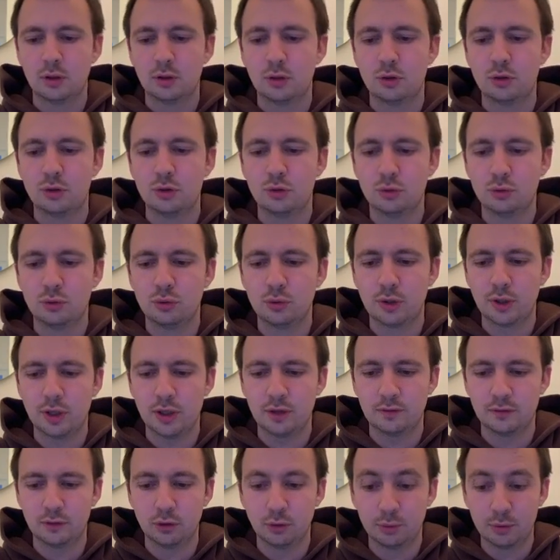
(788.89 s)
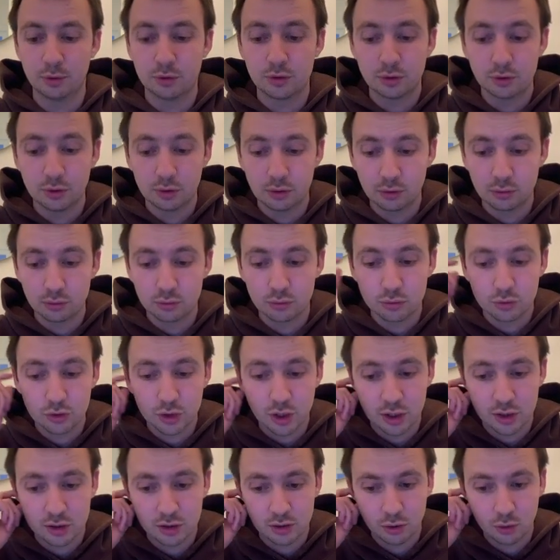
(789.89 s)
you have the opportunity to
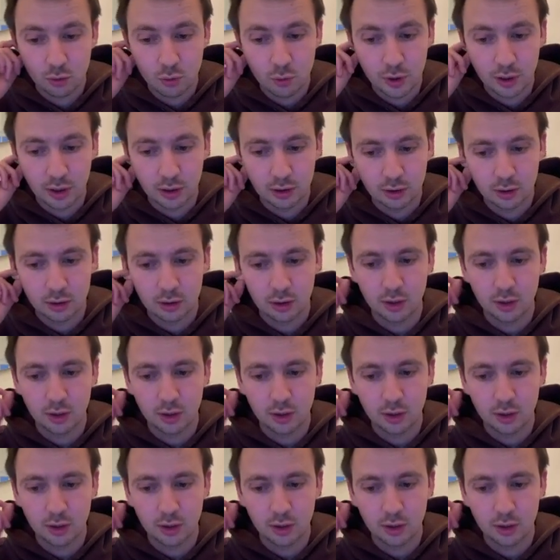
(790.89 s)
chase the queen,